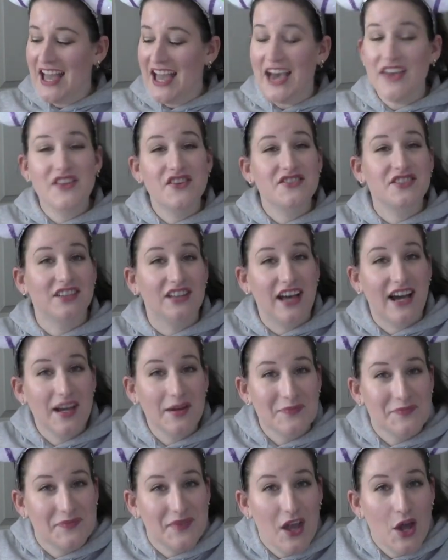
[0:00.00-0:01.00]
And there's a
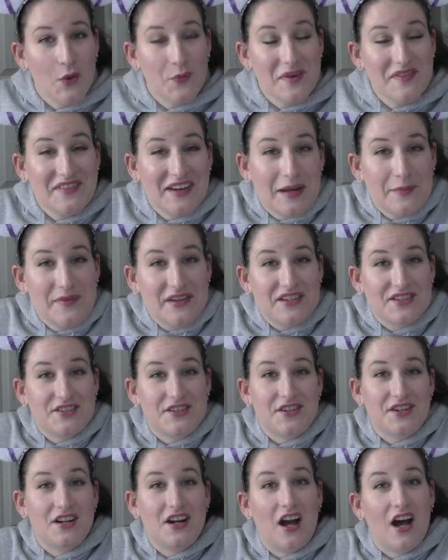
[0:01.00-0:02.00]
lot. We've got a
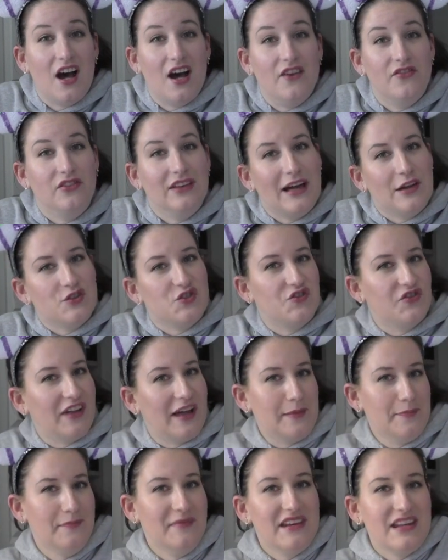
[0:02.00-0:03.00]
mixture of
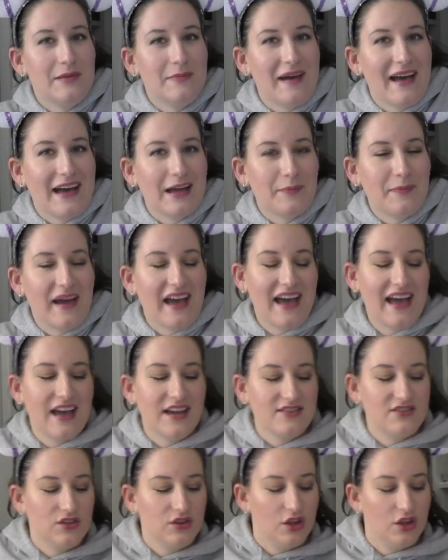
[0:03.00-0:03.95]
Loungefly mini backpacks,